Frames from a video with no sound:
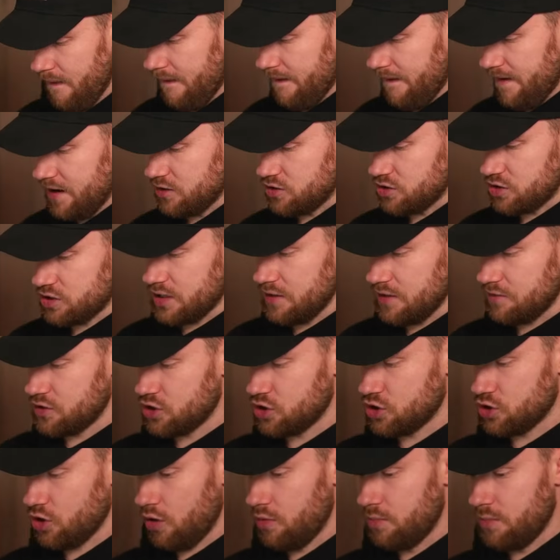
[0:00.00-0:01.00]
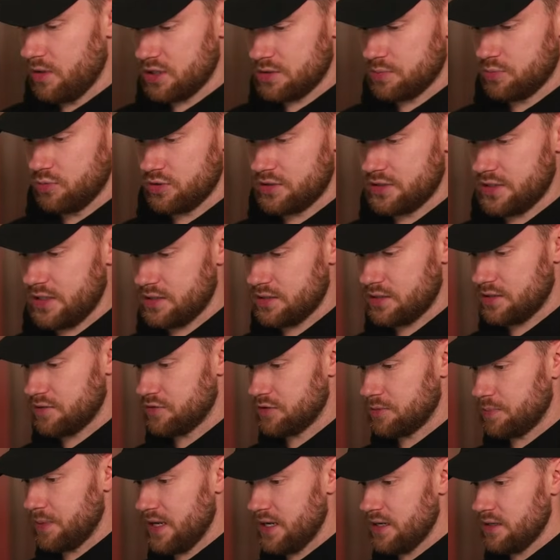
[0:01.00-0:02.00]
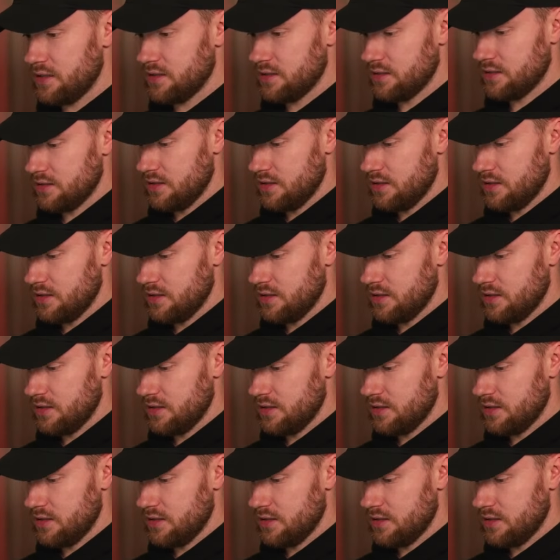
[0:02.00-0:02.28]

It just gives so much more sense of speed.